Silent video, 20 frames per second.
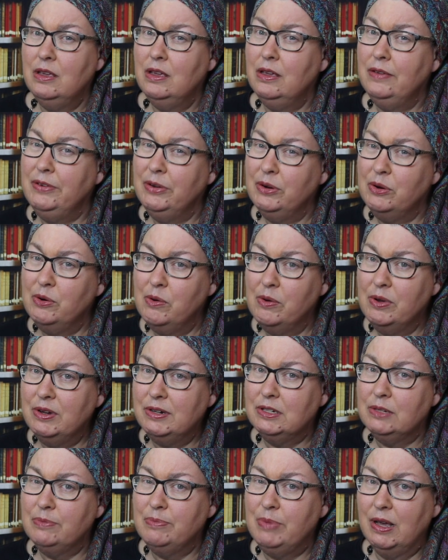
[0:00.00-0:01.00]
If you're
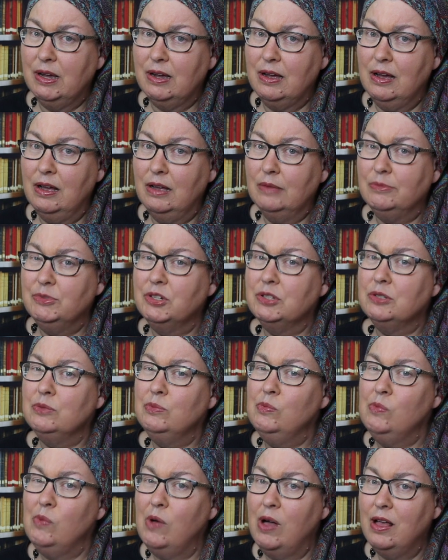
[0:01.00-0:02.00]
going to pick up just
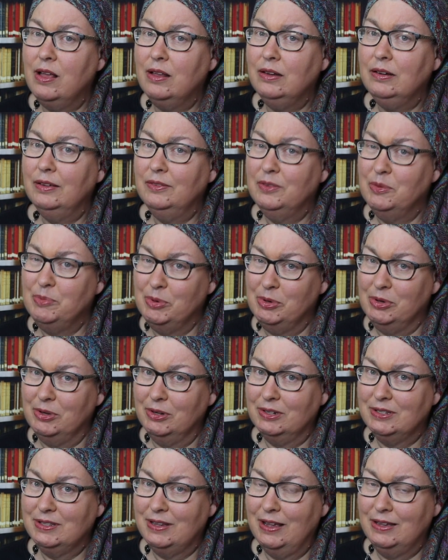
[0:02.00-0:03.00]
one of the
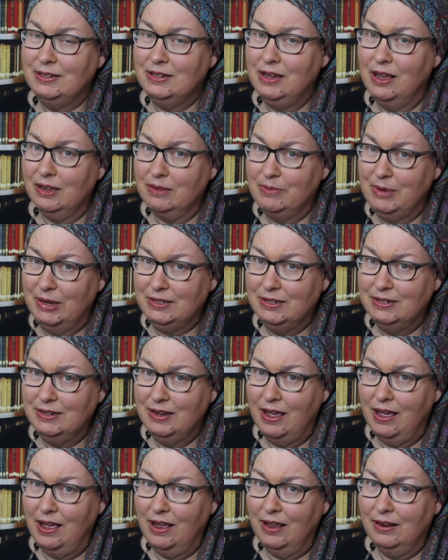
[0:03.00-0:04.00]
books I talk about
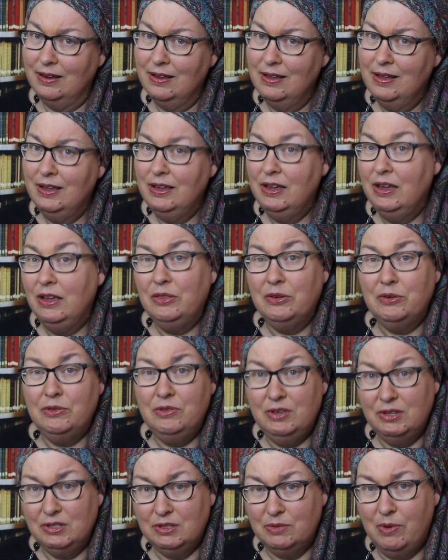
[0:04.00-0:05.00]
today, either
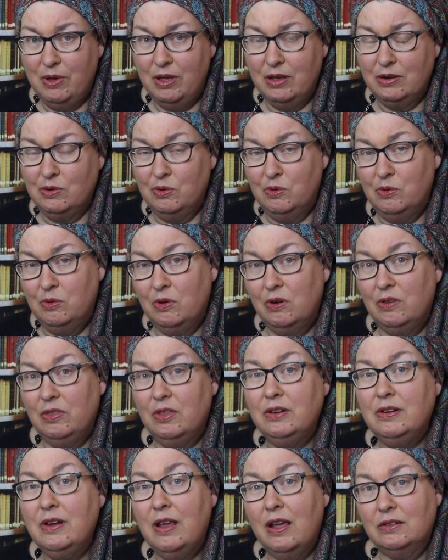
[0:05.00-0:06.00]
this one or the
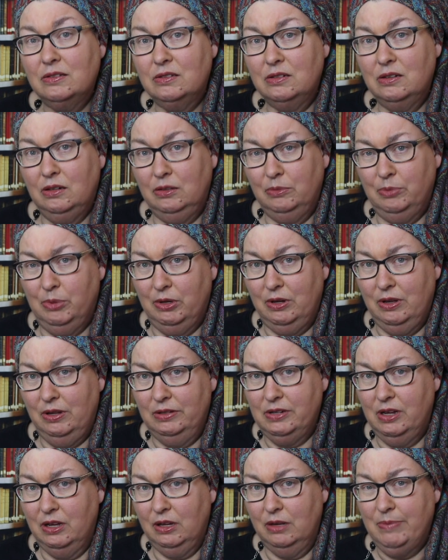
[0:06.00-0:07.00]
next cookbook I'll
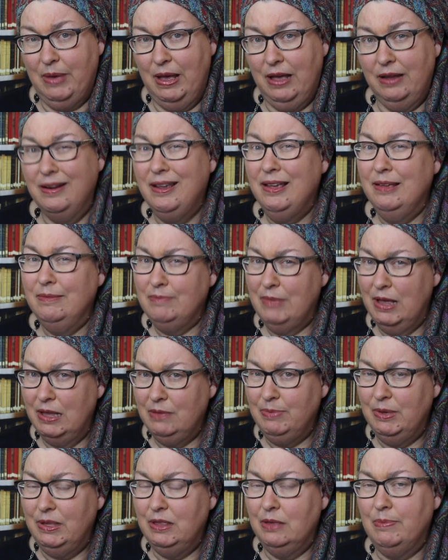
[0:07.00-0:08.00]
talk about
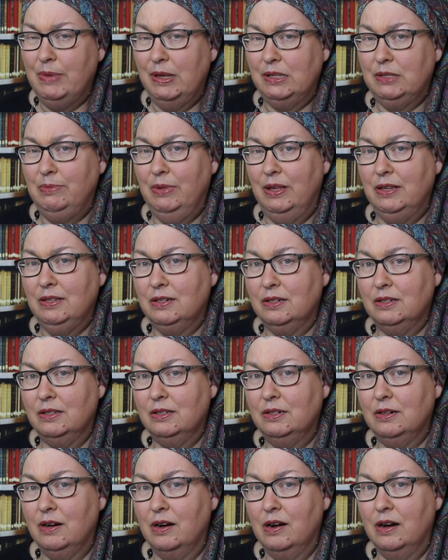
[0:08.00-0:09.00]
might be the best place to
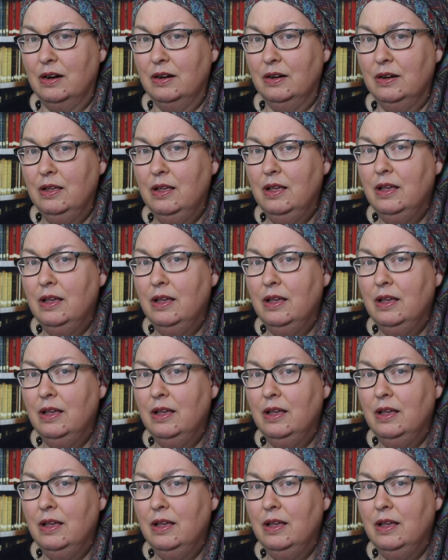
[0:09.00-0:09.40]
start,